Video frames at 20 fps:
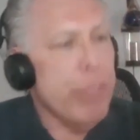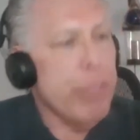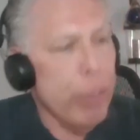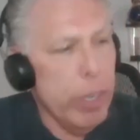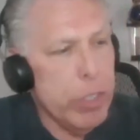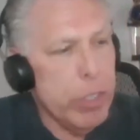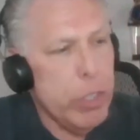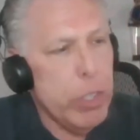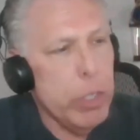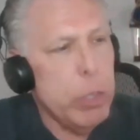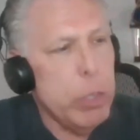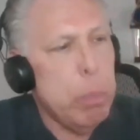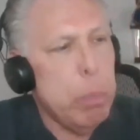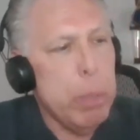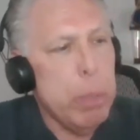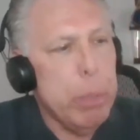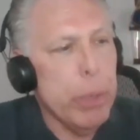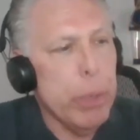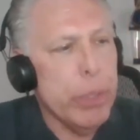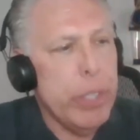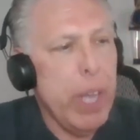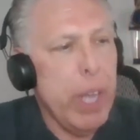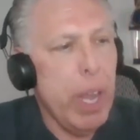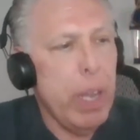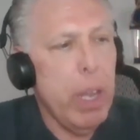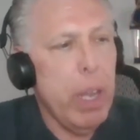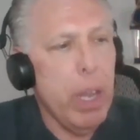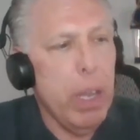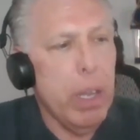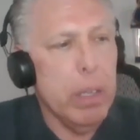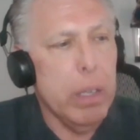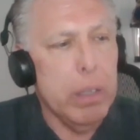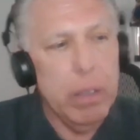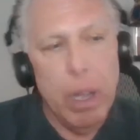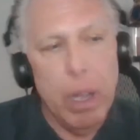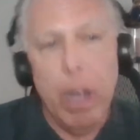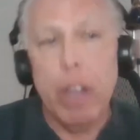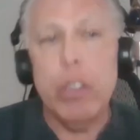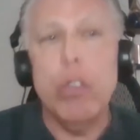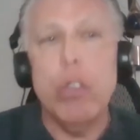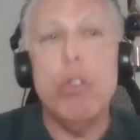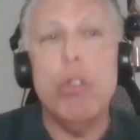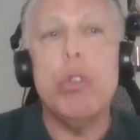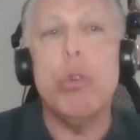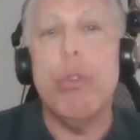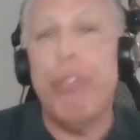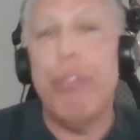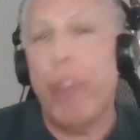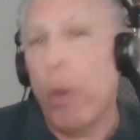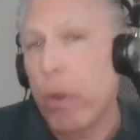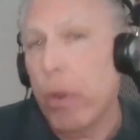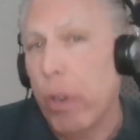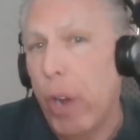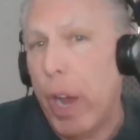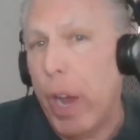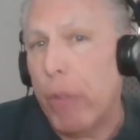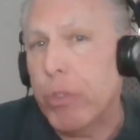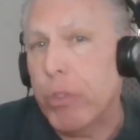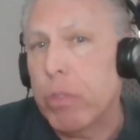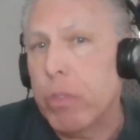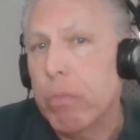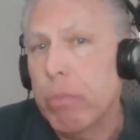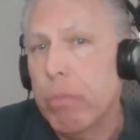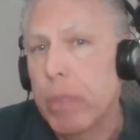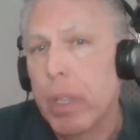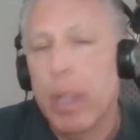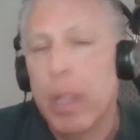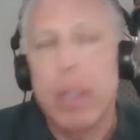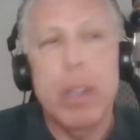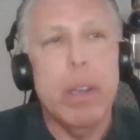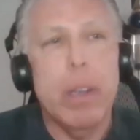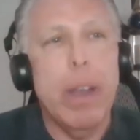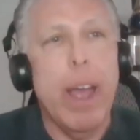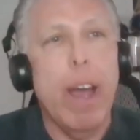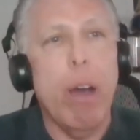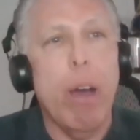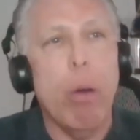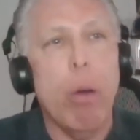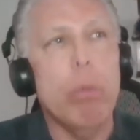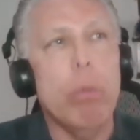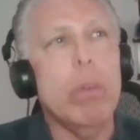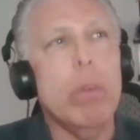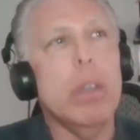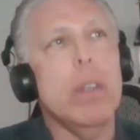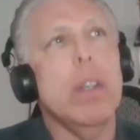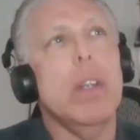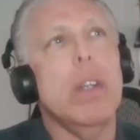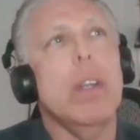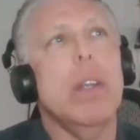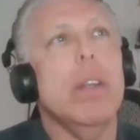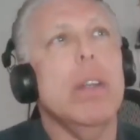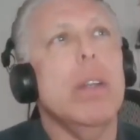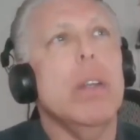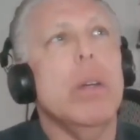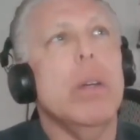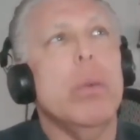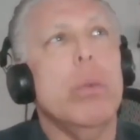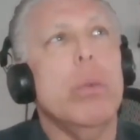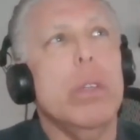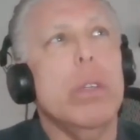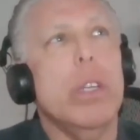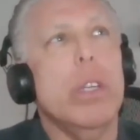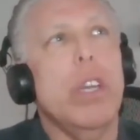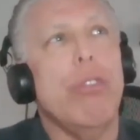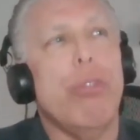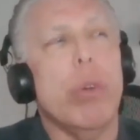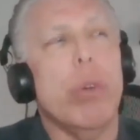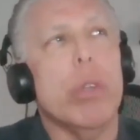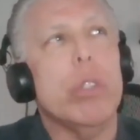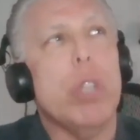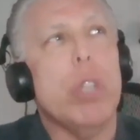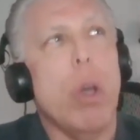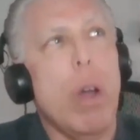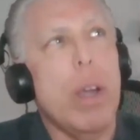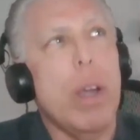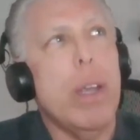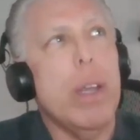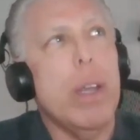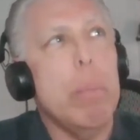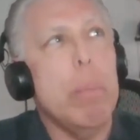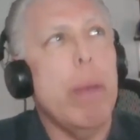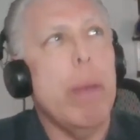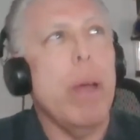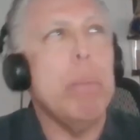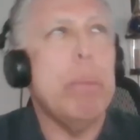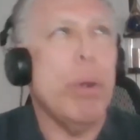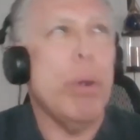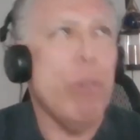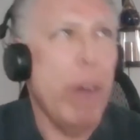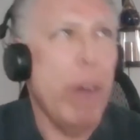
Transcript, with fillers: for instance, people taking unusual photographs. Now, if we're talking about